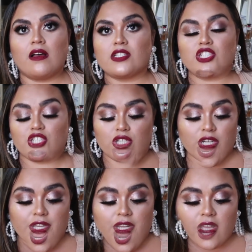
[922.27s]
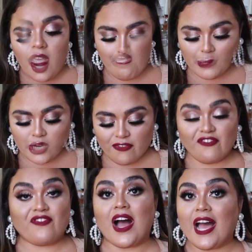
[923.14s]
such a good number
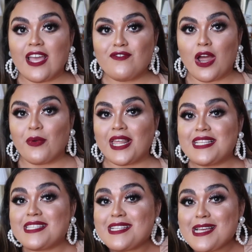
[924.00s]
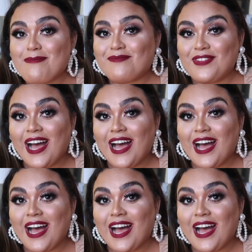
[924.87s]
five now we're getting to the top